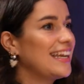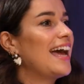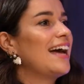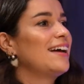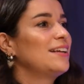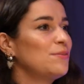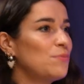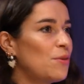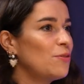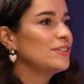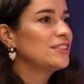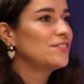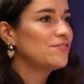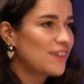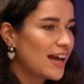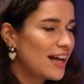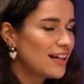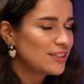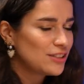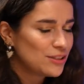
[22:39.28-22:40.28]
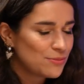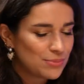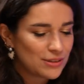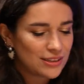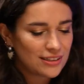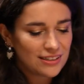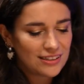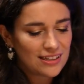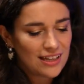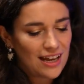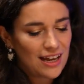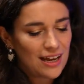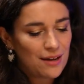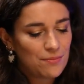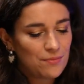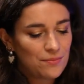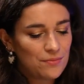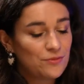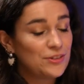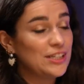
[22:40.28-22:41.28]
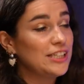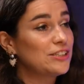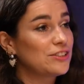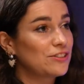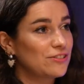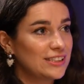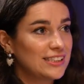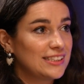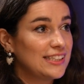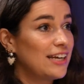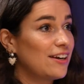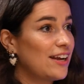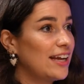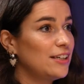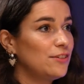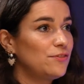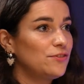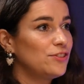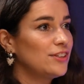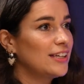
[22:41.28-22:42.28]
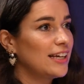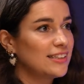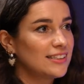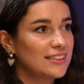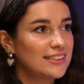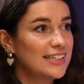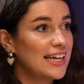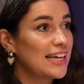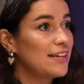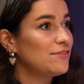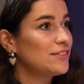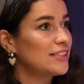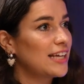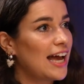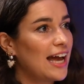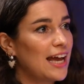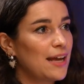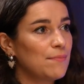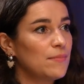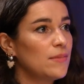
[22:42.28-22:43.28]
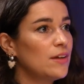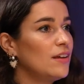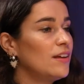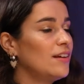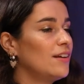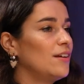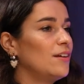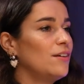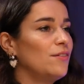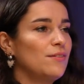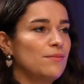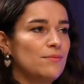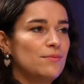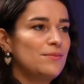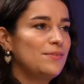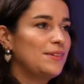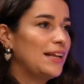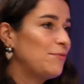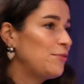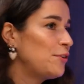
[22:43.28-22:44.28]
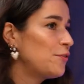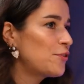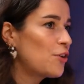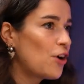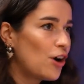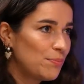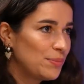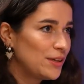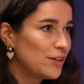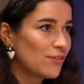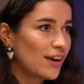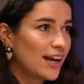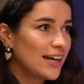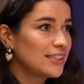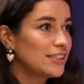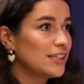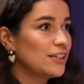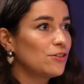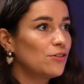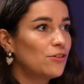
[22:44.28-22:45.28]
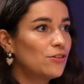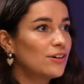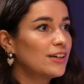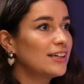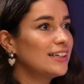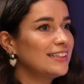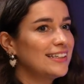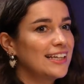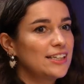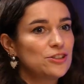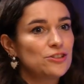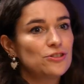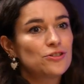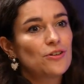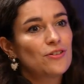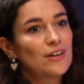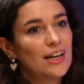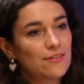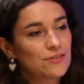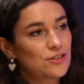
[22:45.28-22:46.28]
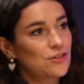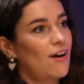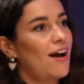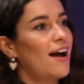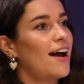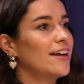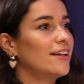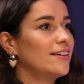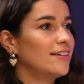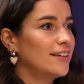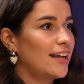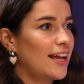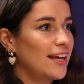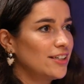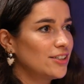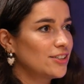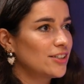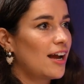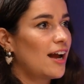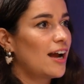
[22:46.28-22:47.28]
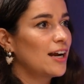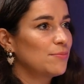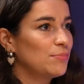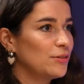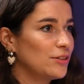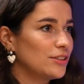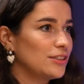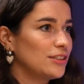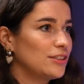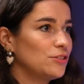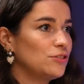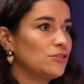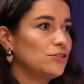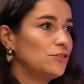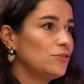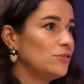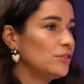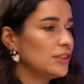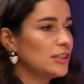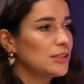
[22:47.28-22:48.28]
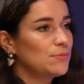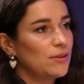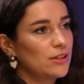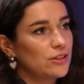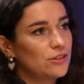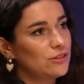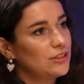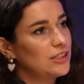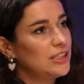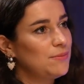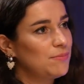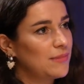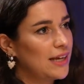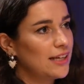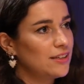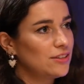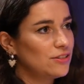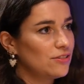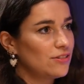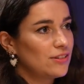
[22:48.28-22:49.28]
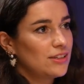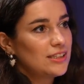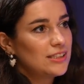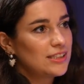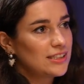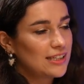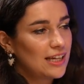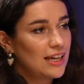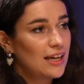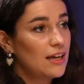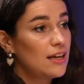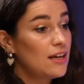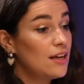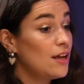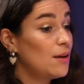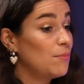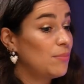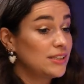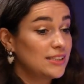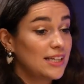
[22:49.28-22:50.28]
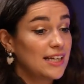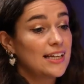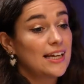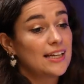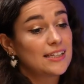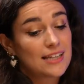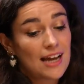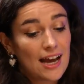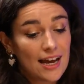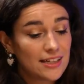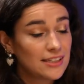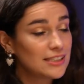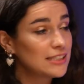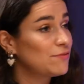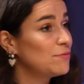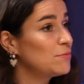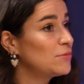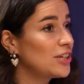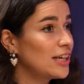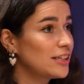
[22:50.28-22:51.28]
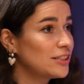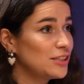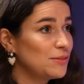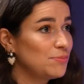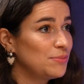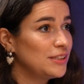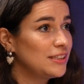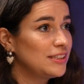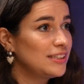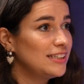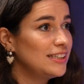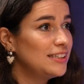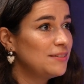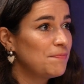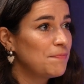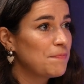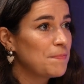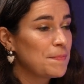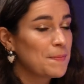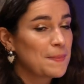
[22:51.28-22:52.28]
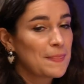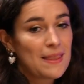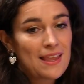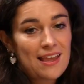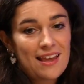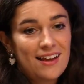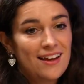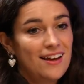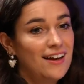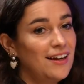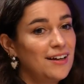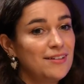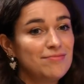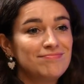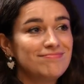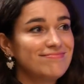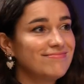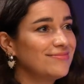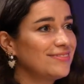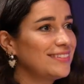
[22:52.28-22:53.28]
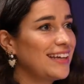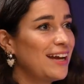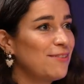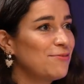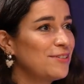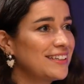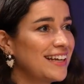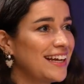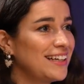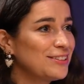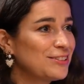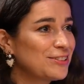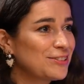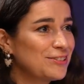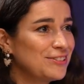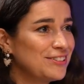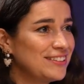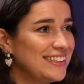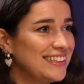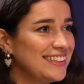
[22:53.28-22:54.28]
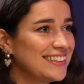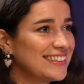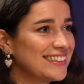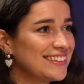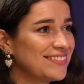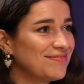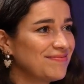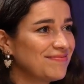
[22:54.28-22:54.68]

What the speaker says: Yeah, the most valuable resource there. And if you can save time, like with copywriting, or that you don't have to hire an HR person to do this, but your team can do this, but they get guidance from ChatGPT. What else do you need?